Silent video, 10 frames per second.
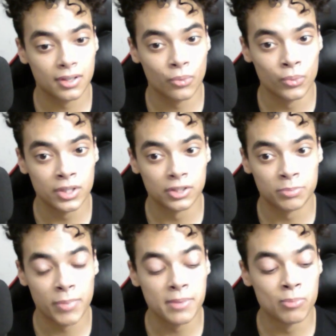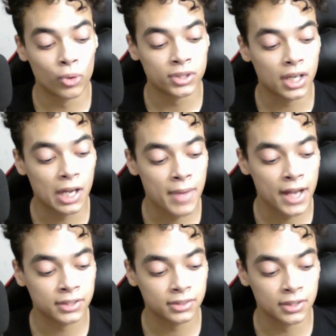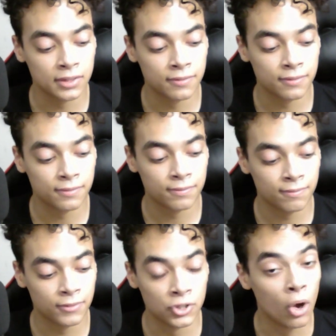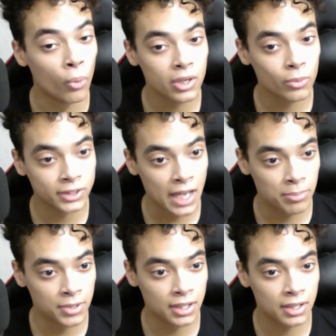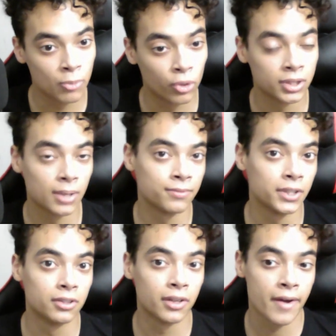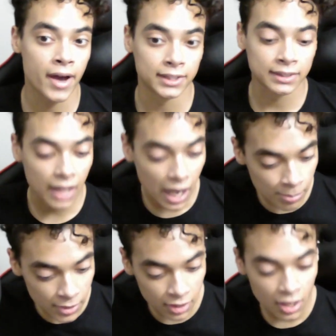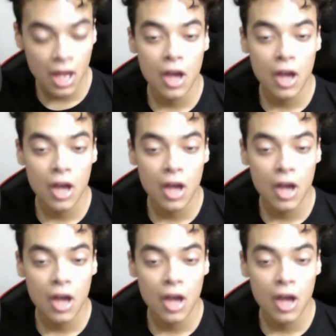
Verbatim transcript: we could spend more time actually f- knowing what's happening and more time figuring out how to stop it